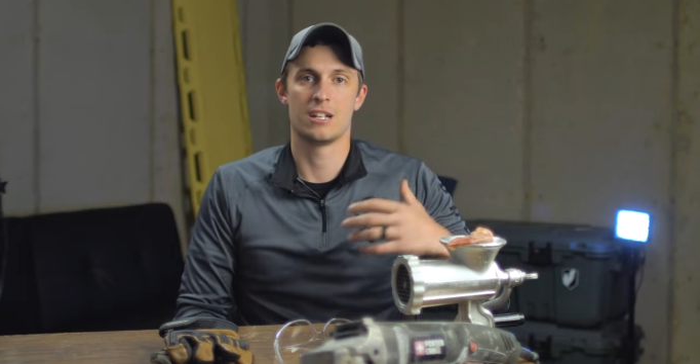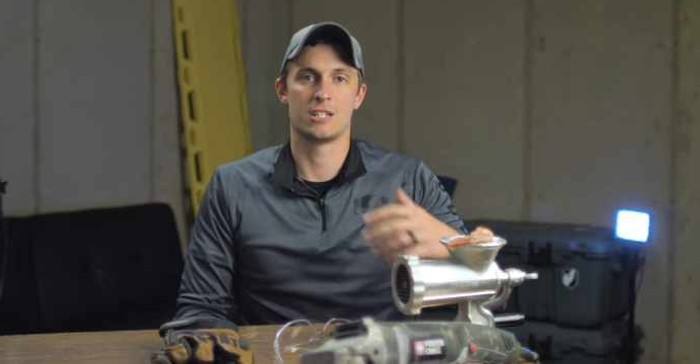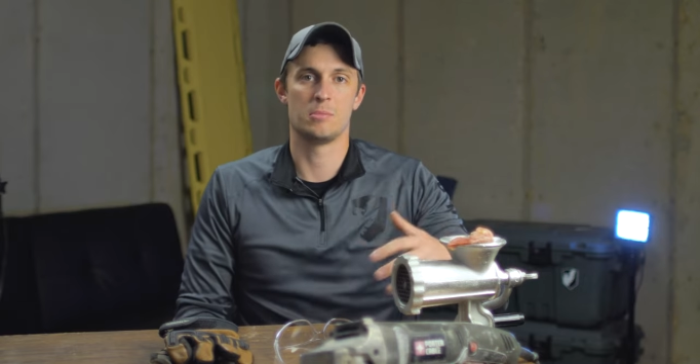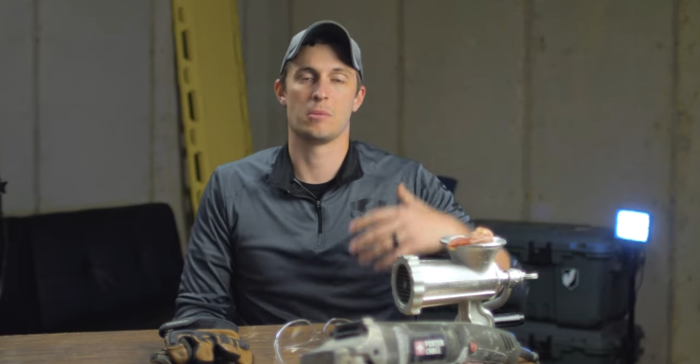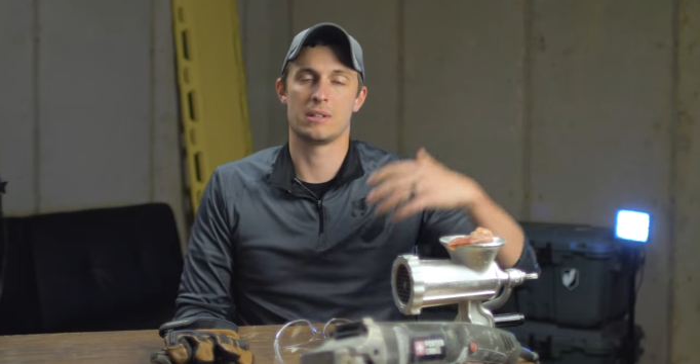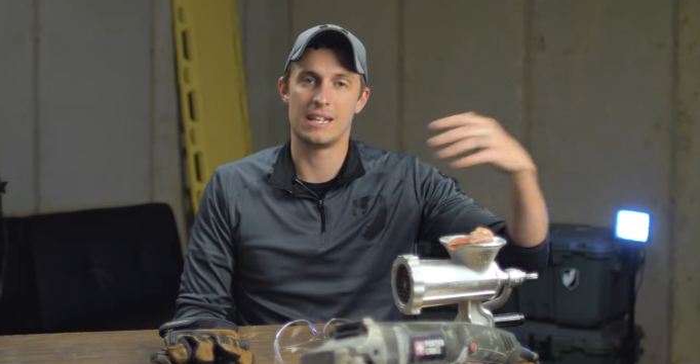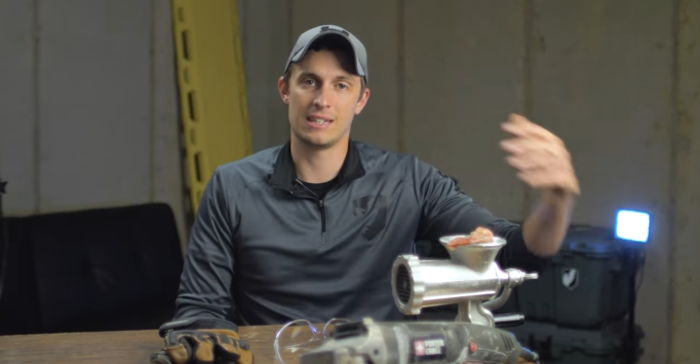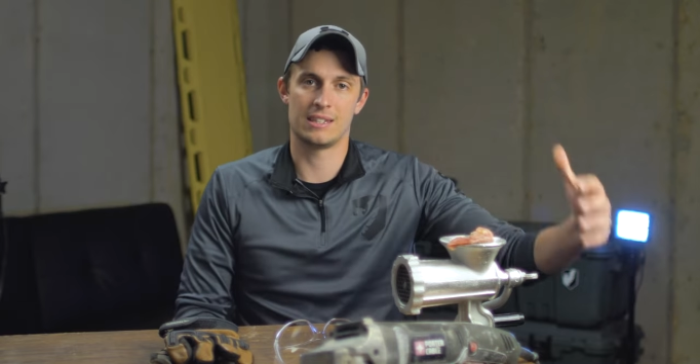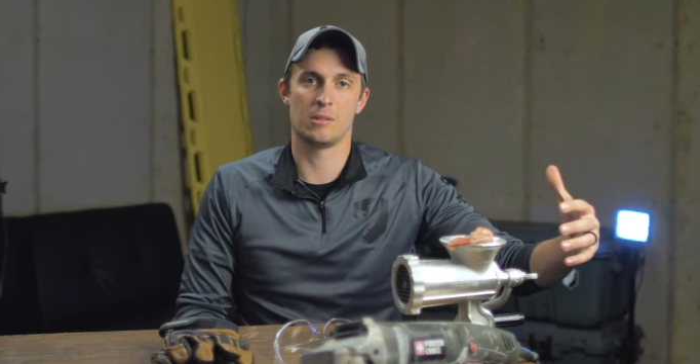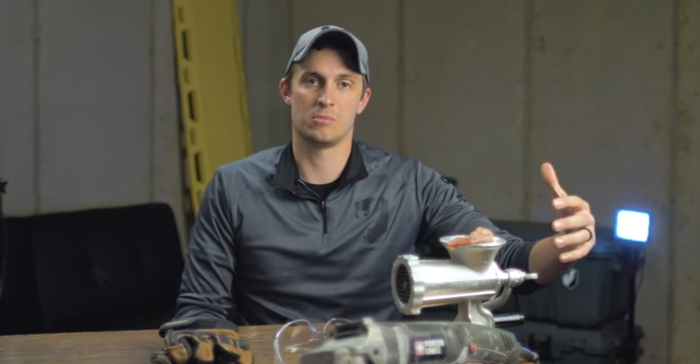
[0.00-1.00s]
to be able to
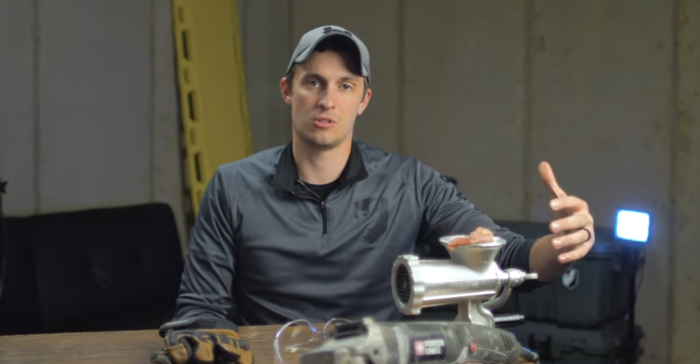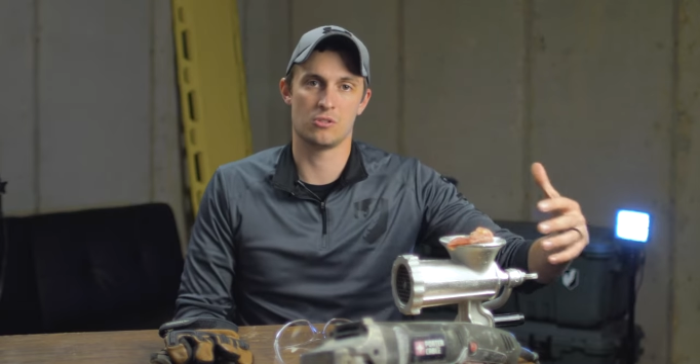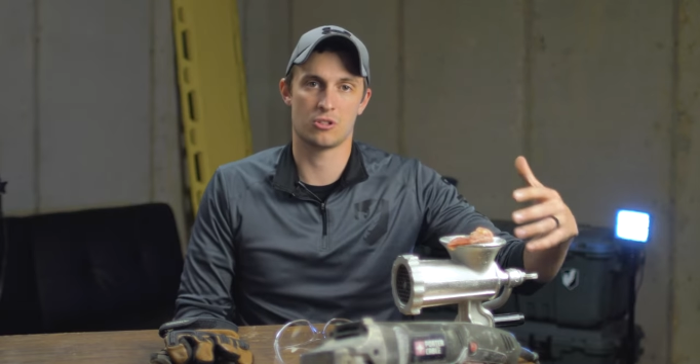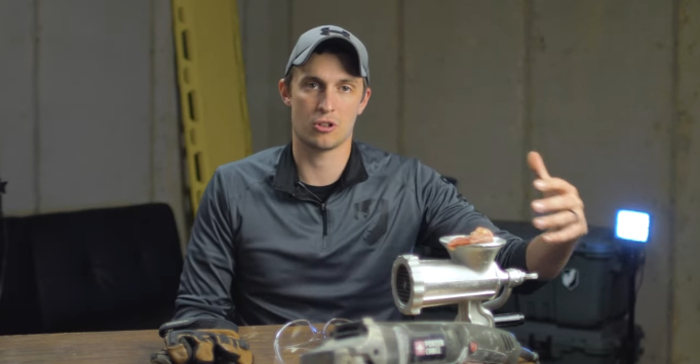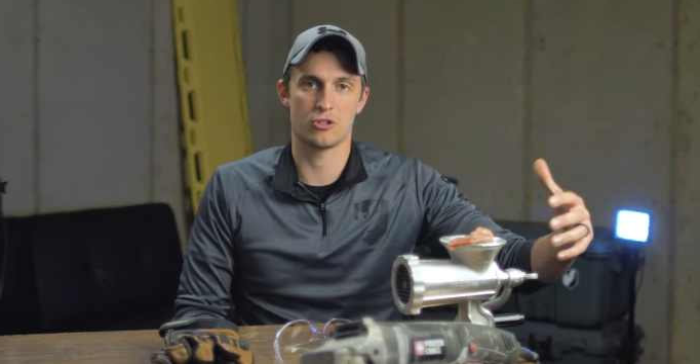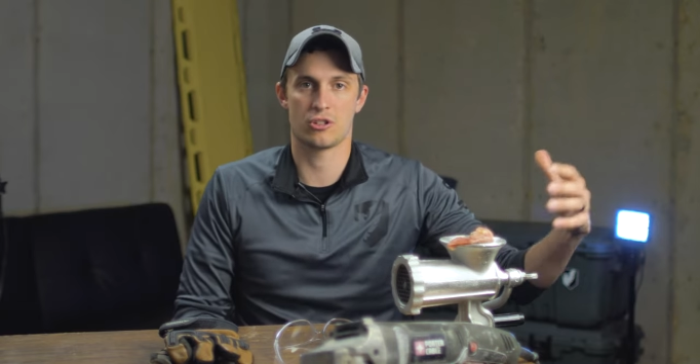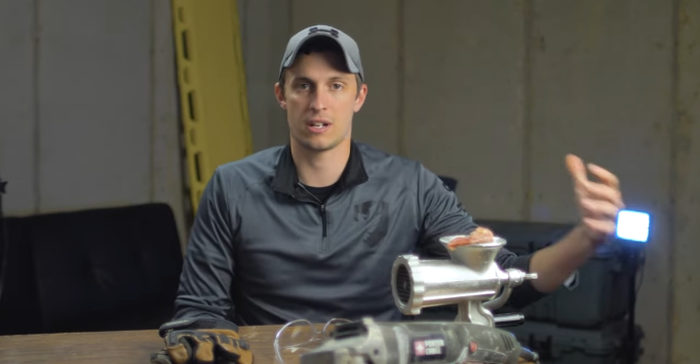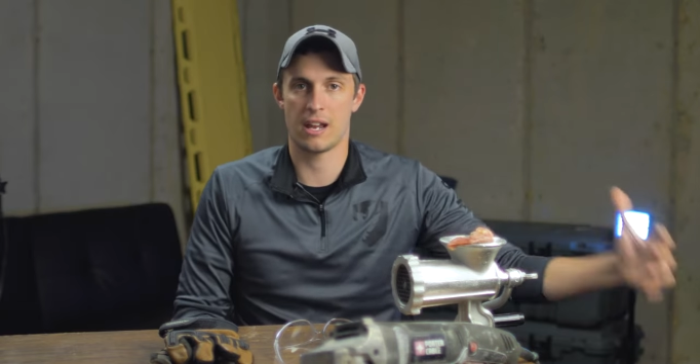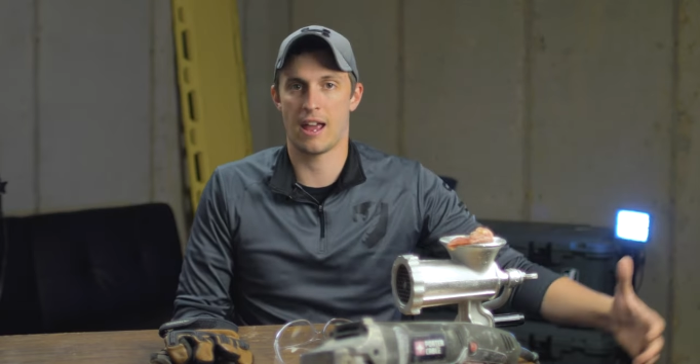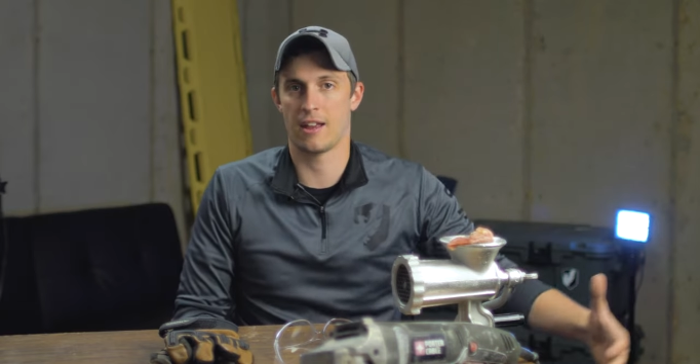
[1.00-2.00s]
get them to
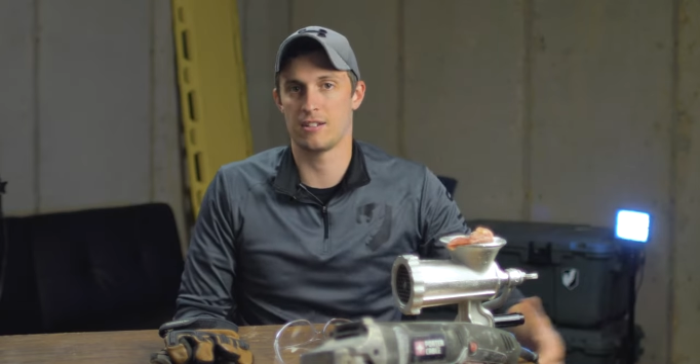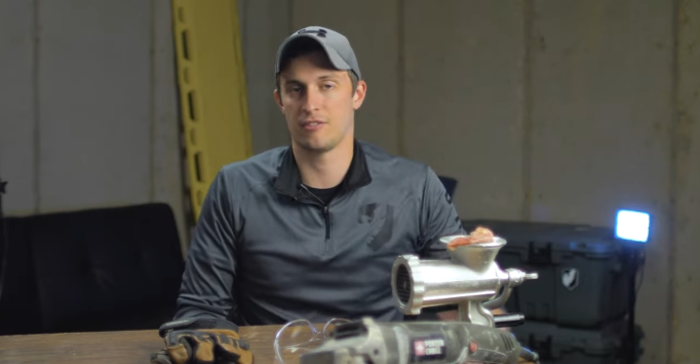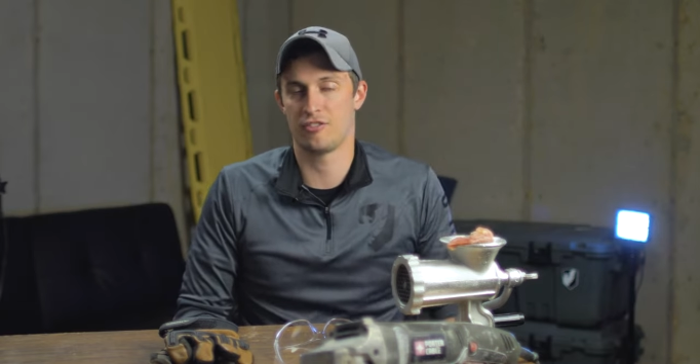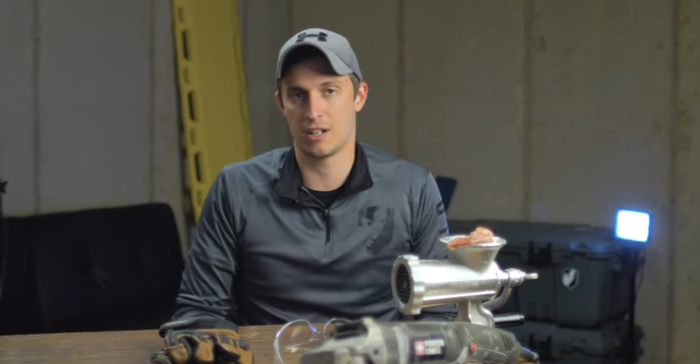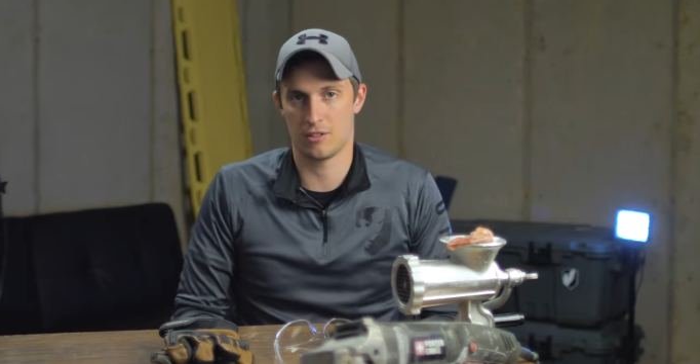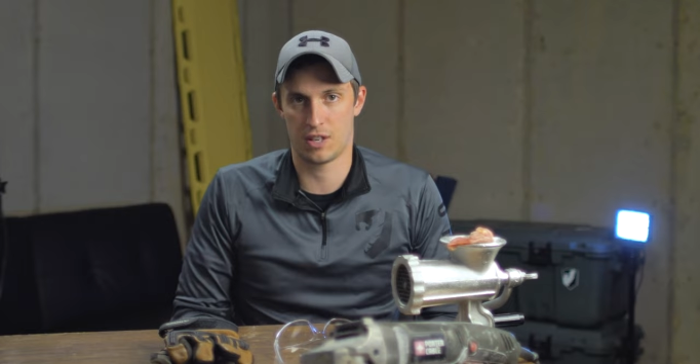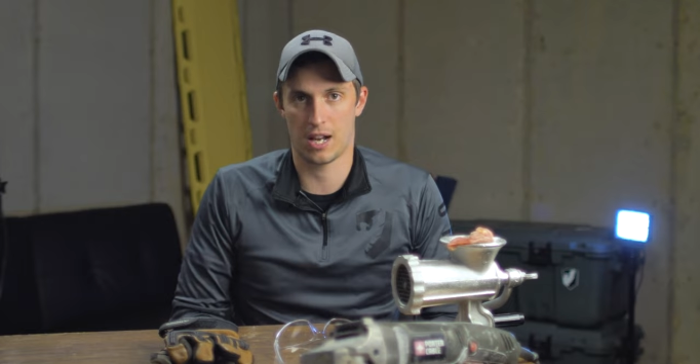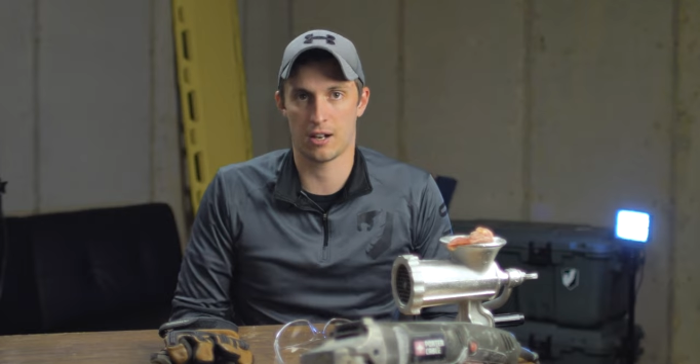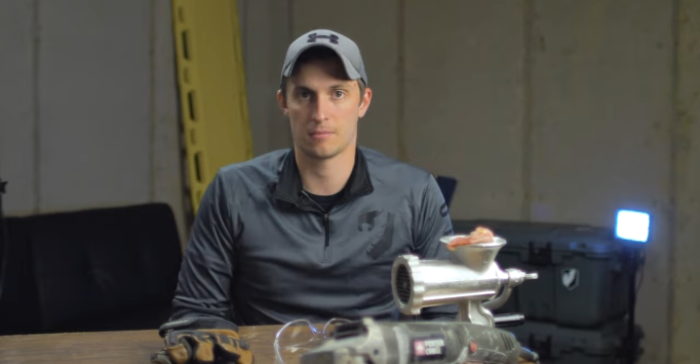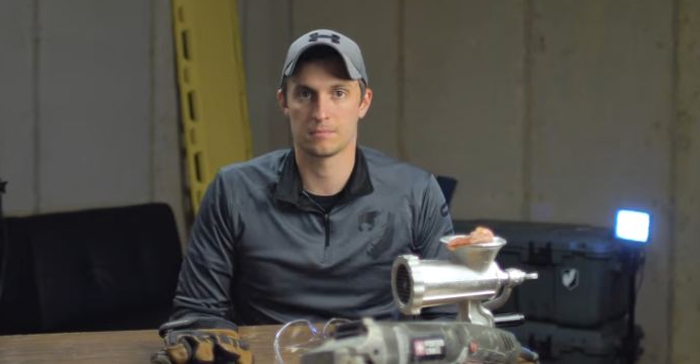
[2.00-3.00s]
surgery and definitive
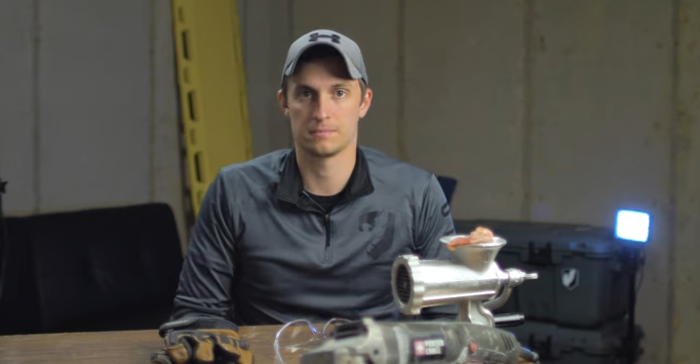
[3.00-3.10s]
care.